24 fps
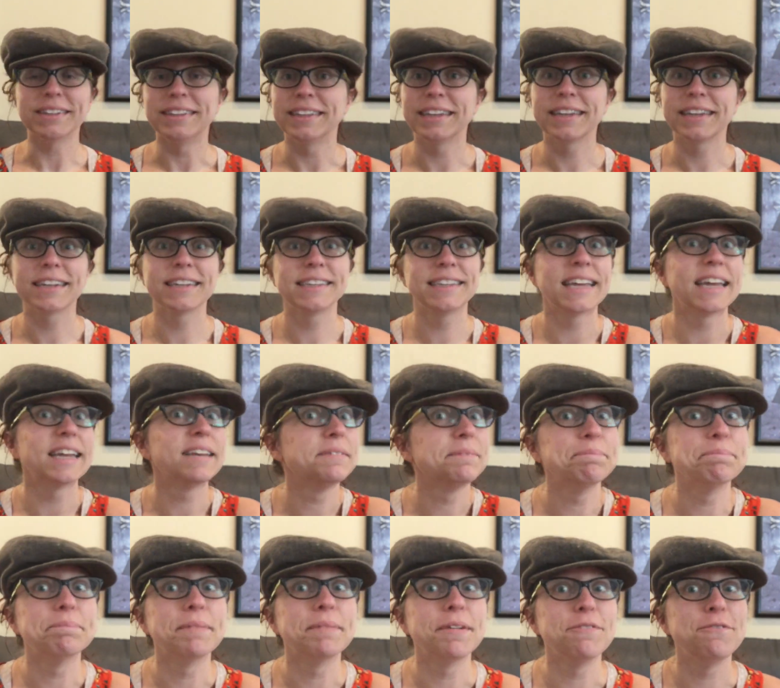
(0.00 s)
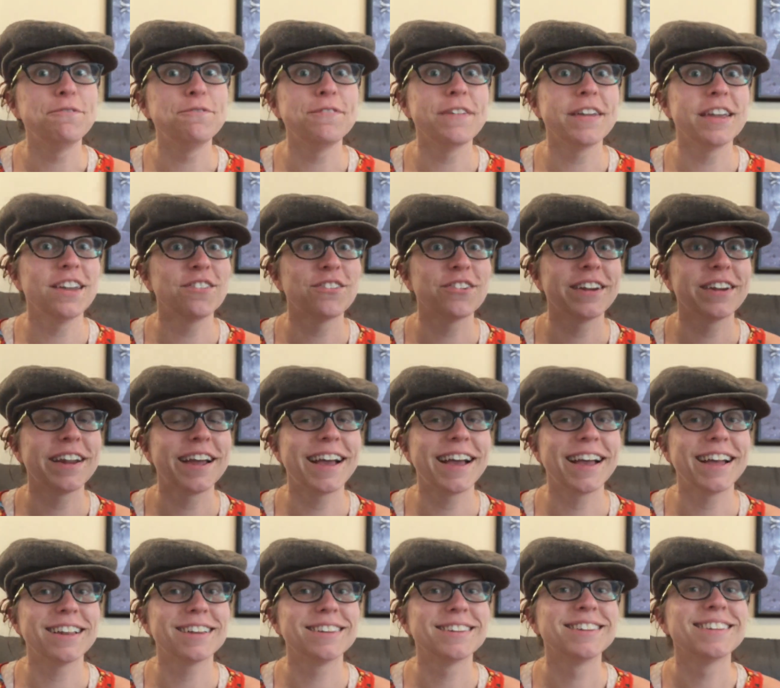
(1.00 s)
Like I said, my favorite
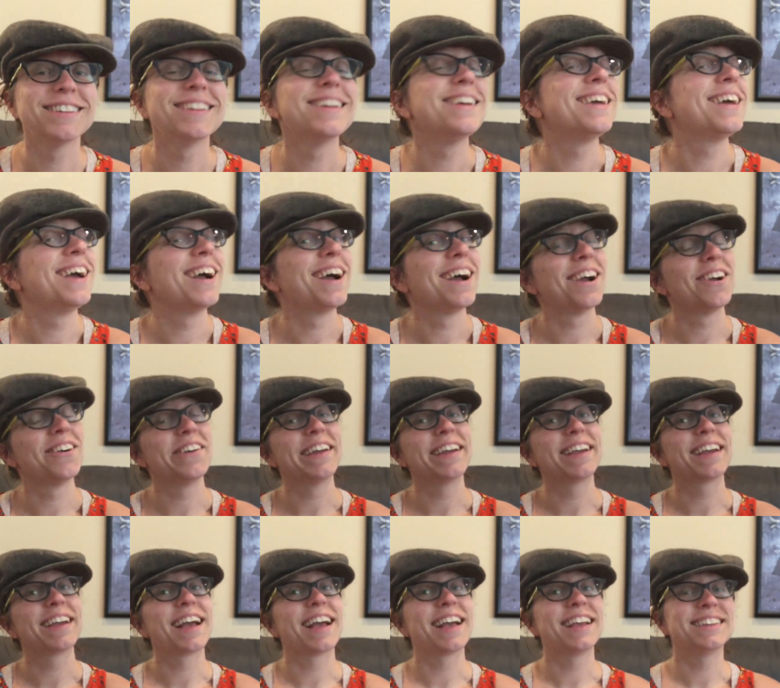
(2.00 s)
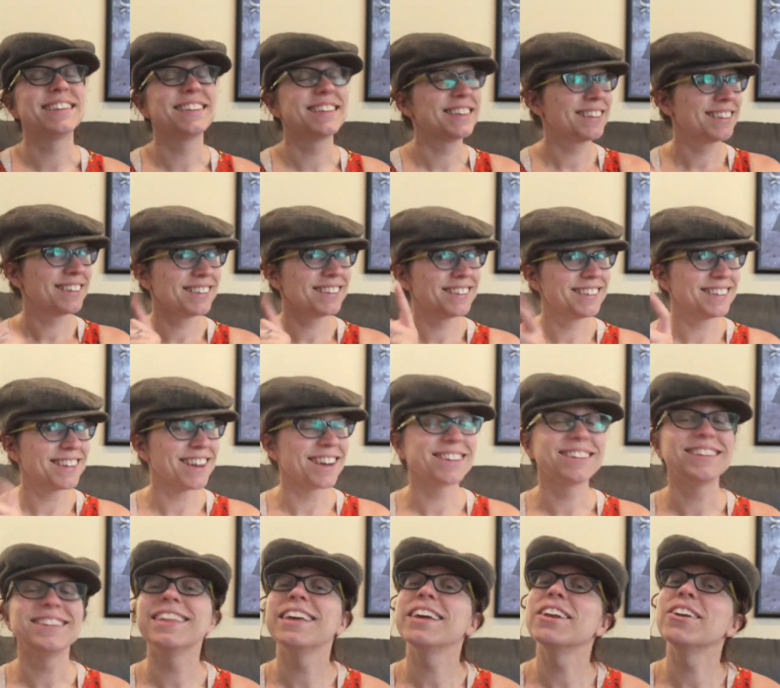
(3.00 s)
hat. All right, guys. Talk
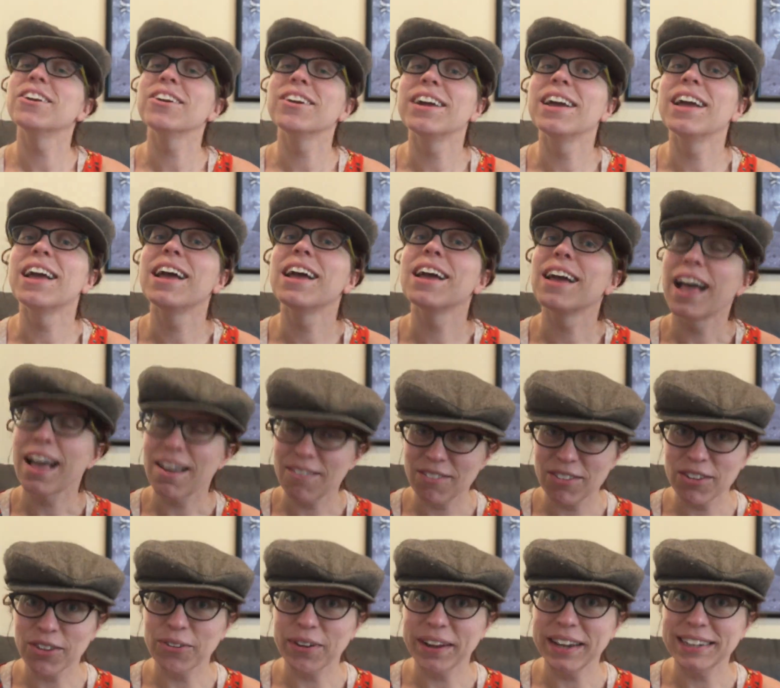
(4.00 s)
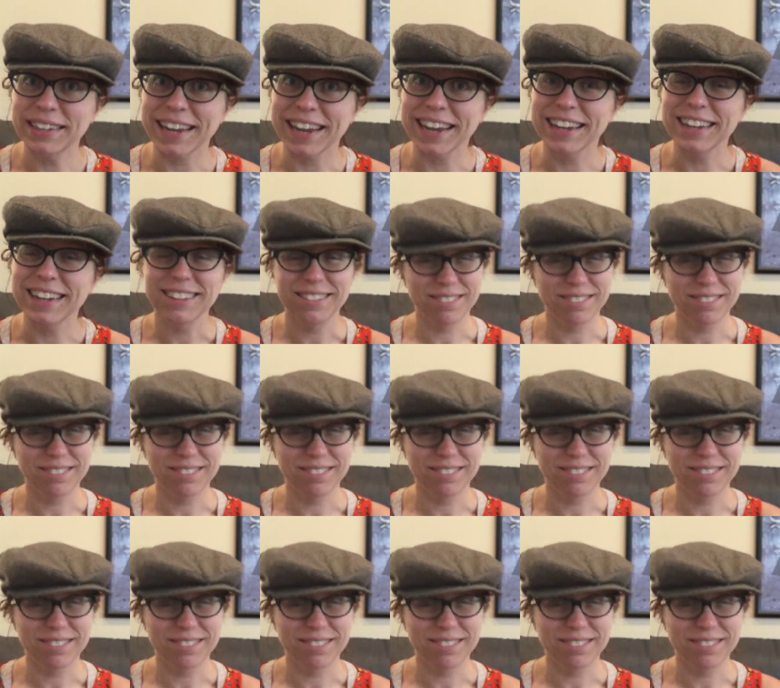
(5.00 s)
to you later. Have a great day.